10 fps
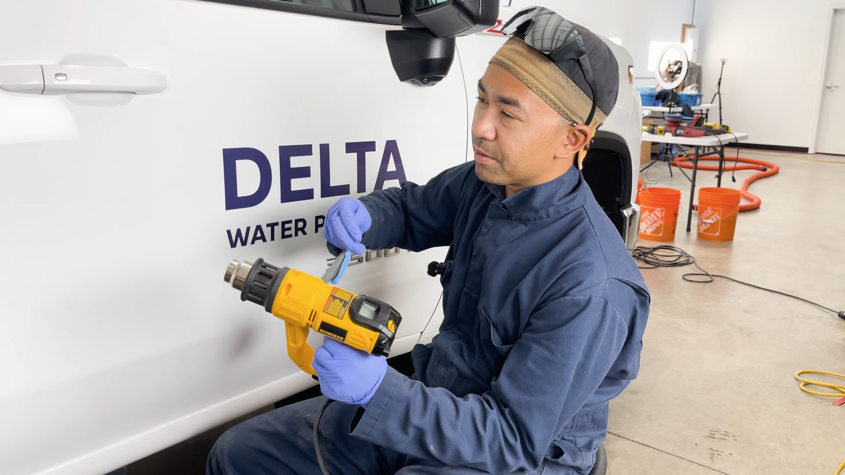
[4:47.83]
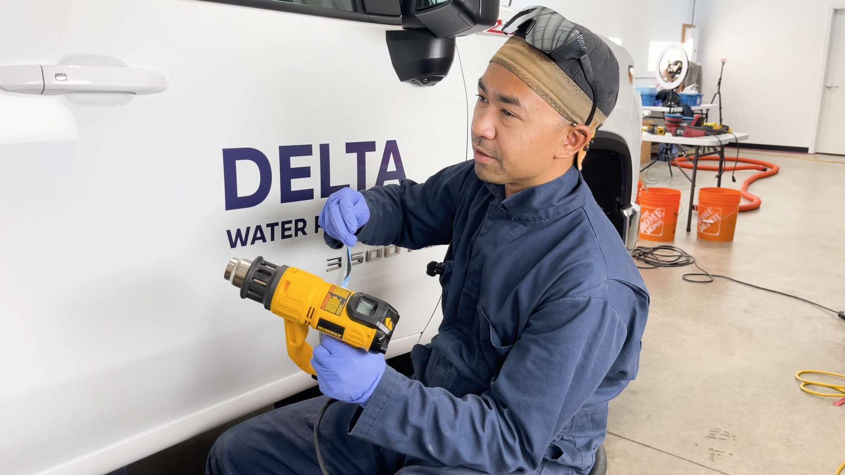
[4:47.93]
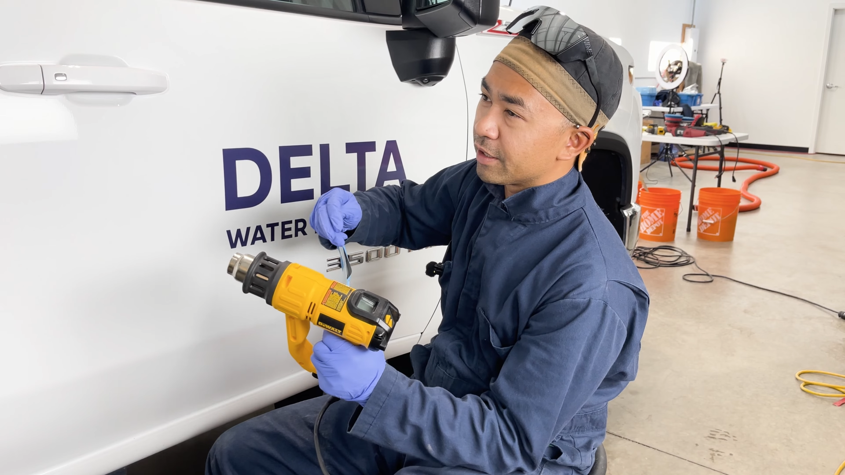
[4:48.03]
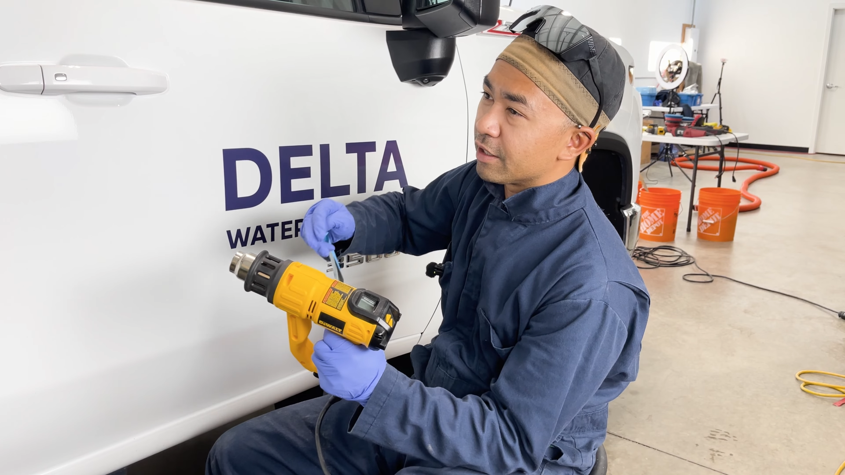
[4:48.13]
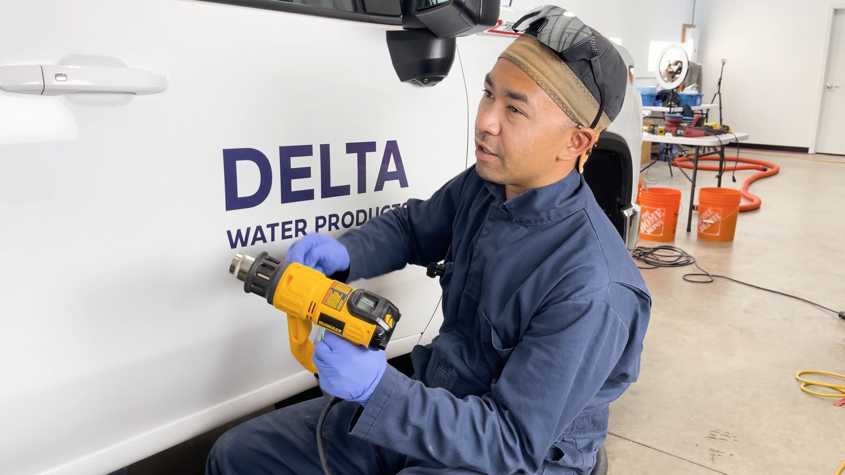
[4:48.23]

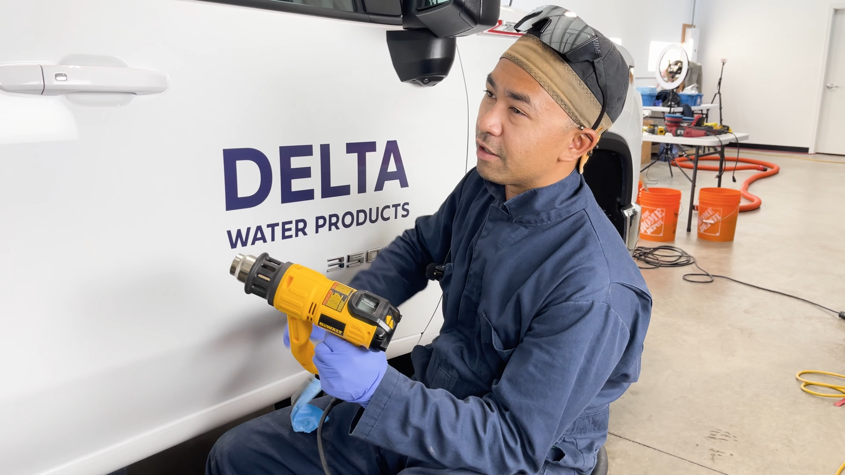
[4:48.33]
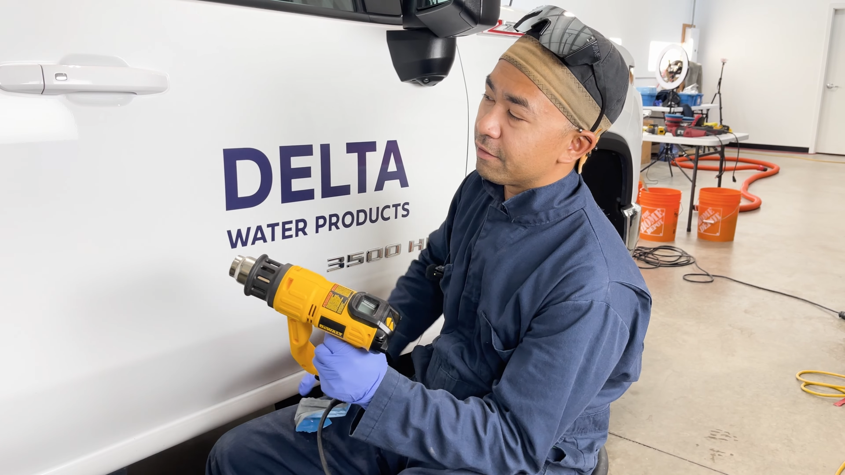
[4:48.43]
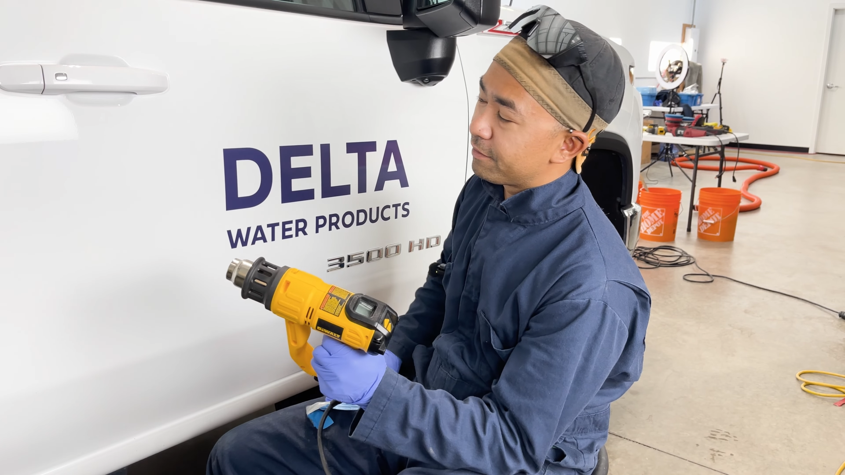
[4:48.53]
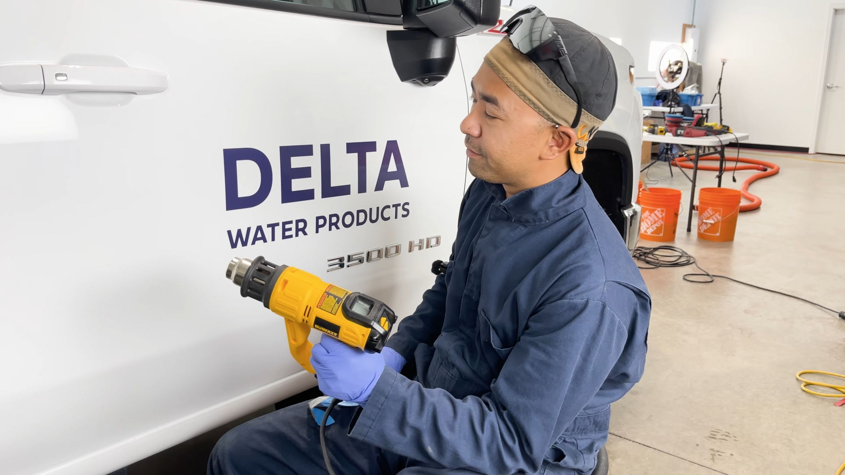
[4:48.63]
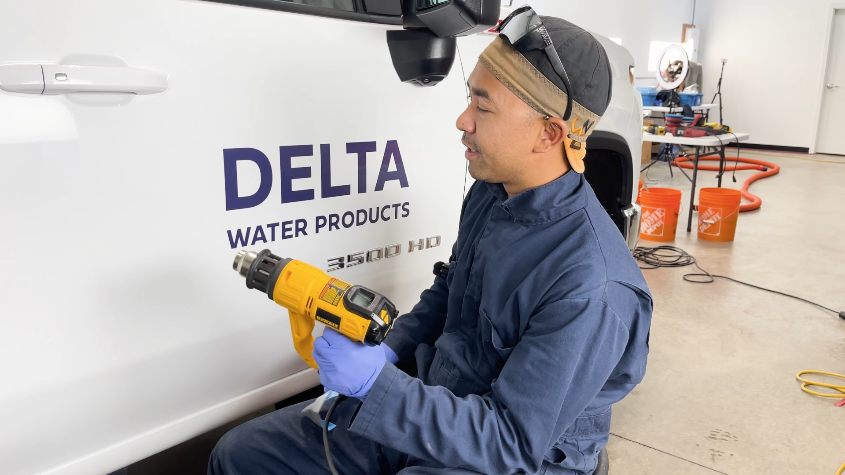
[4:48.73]
pulling
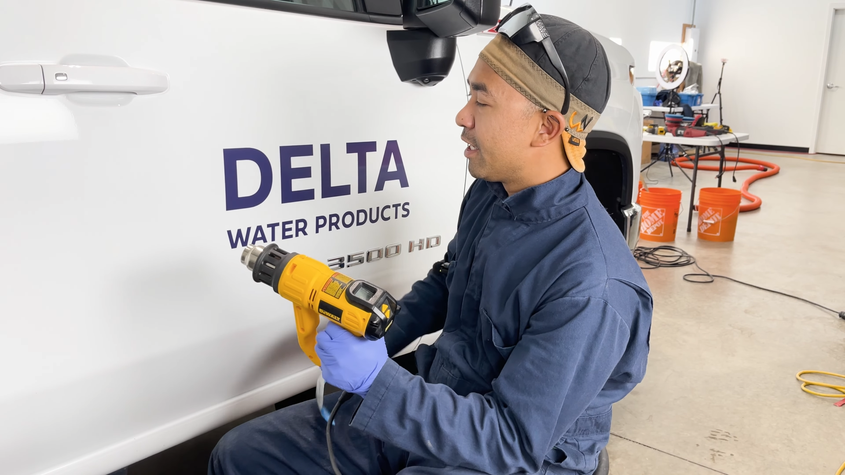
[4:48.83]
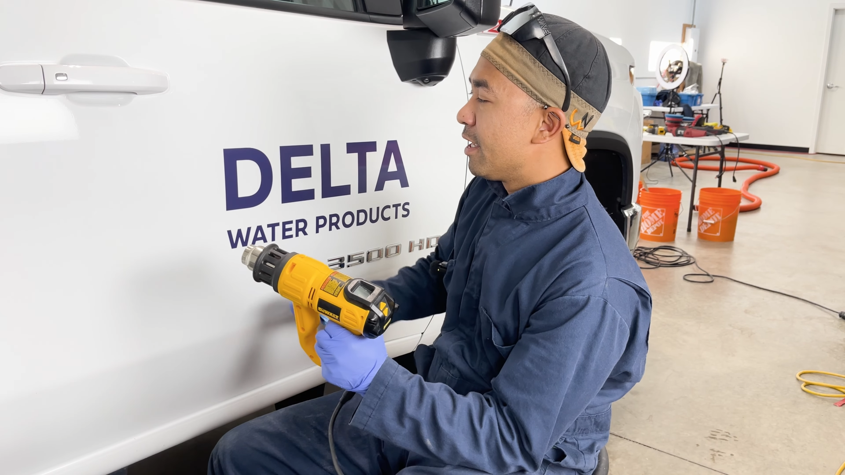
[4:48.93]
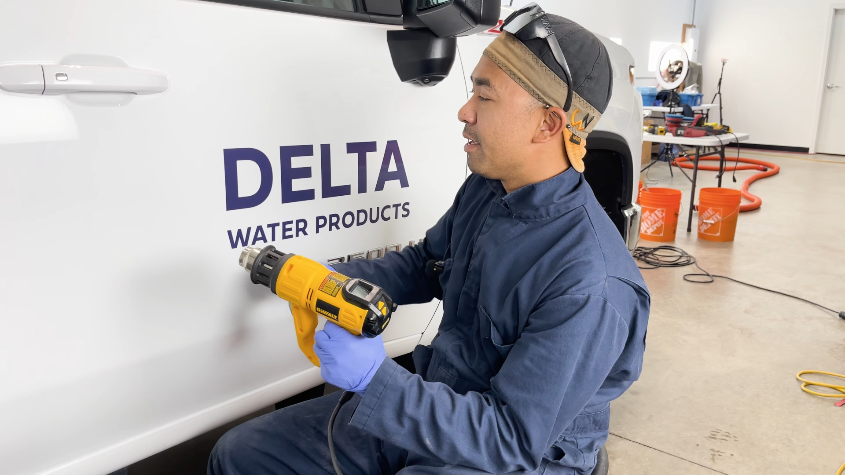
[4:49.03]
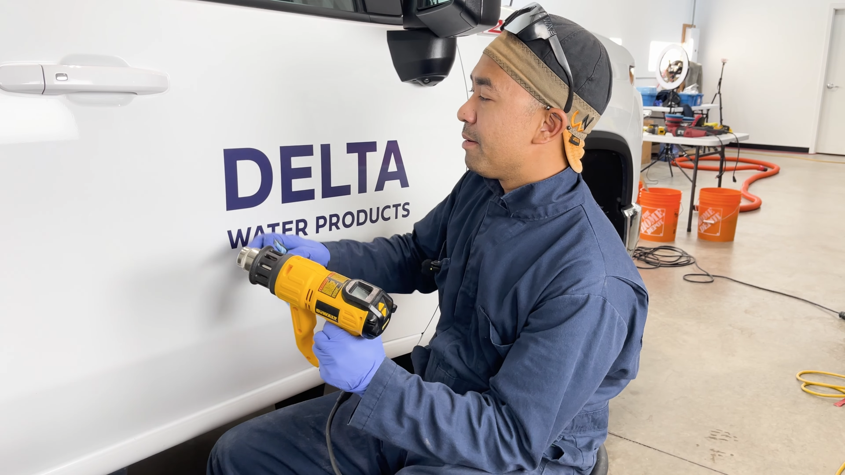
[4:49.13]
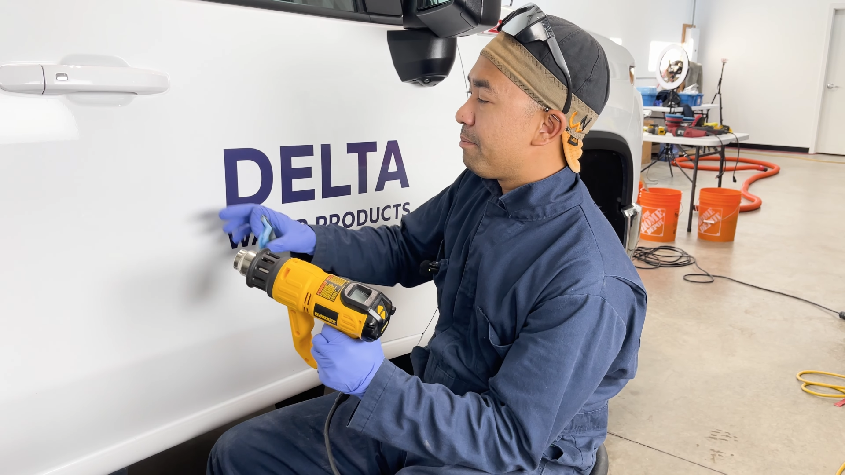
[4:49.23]

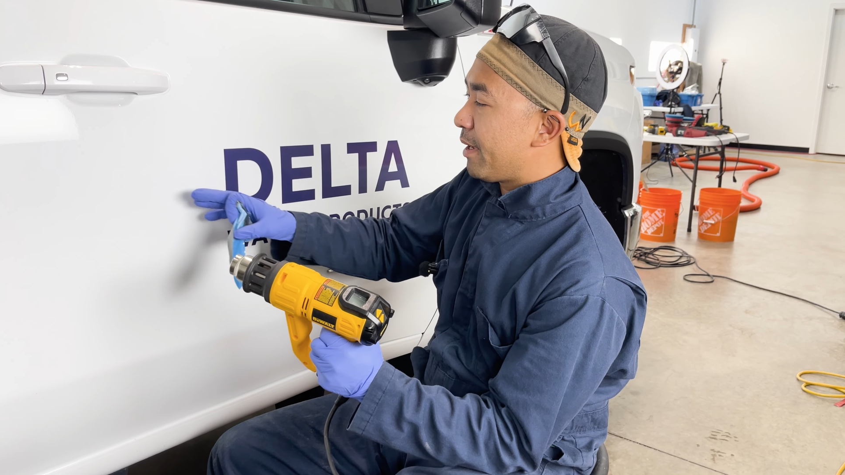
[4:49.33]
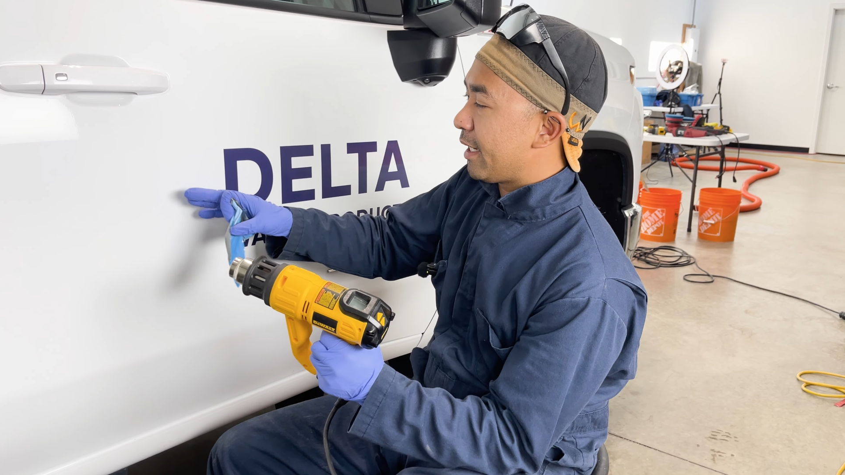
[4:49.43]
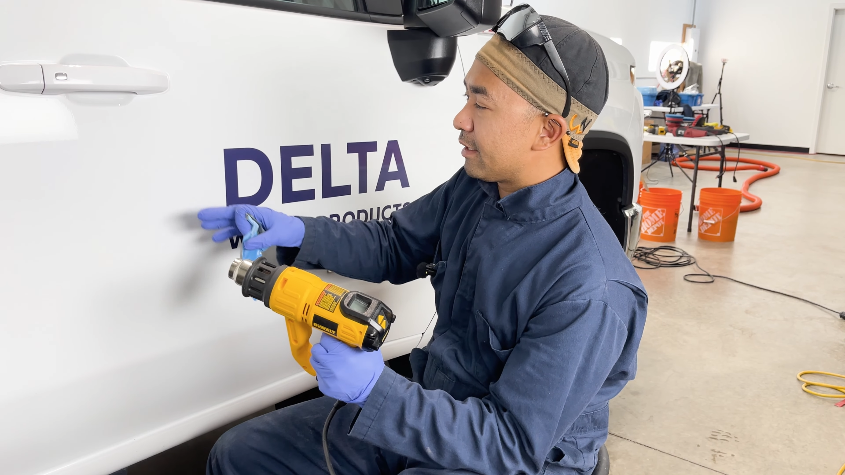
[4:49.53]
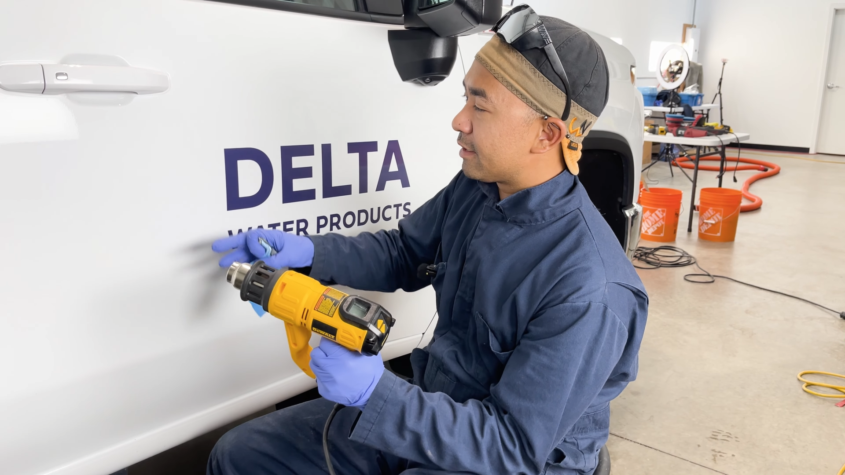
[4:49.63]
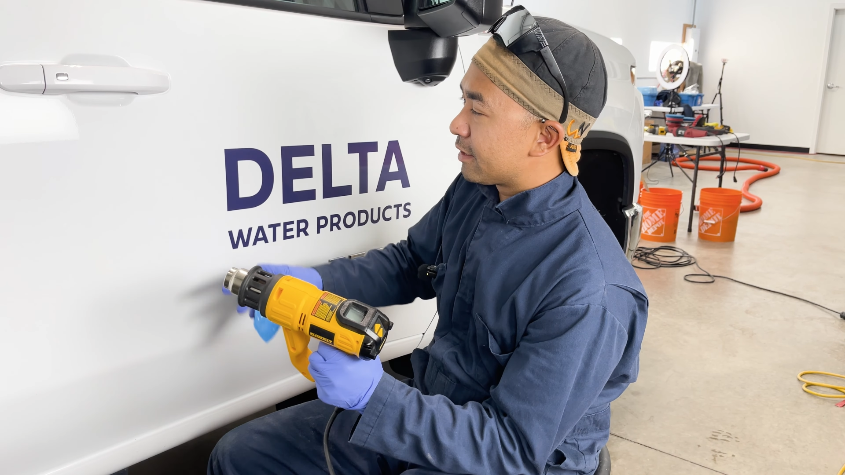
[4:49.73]
off
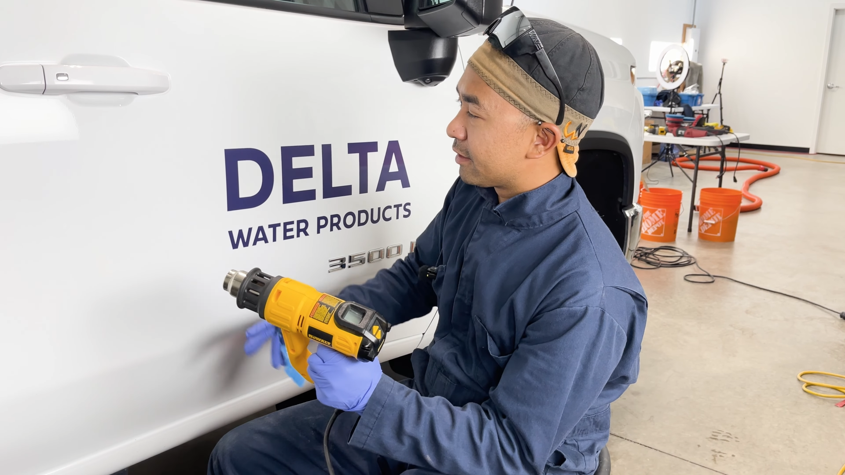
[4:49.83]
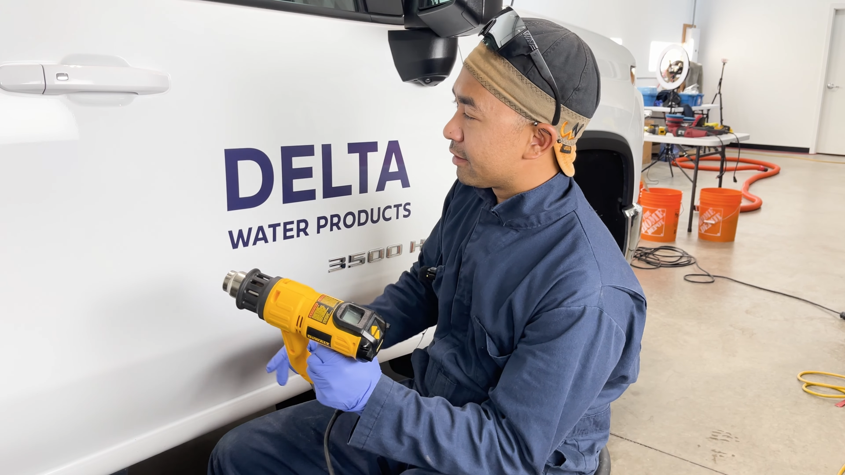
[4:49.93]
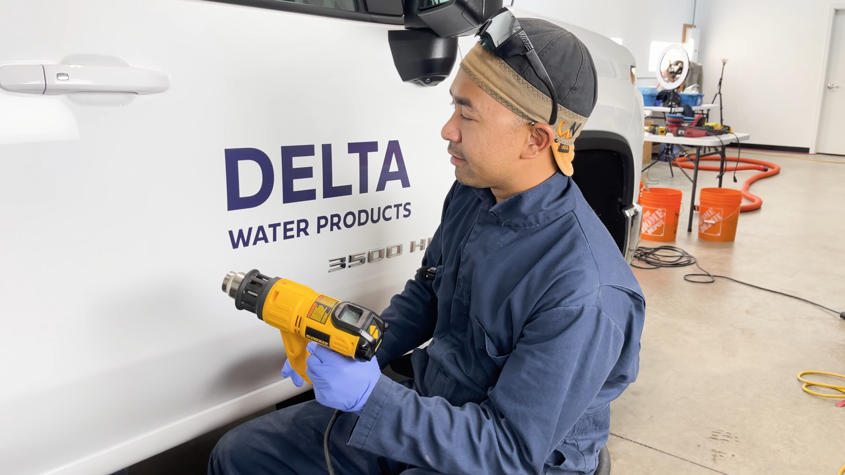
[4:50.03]
paint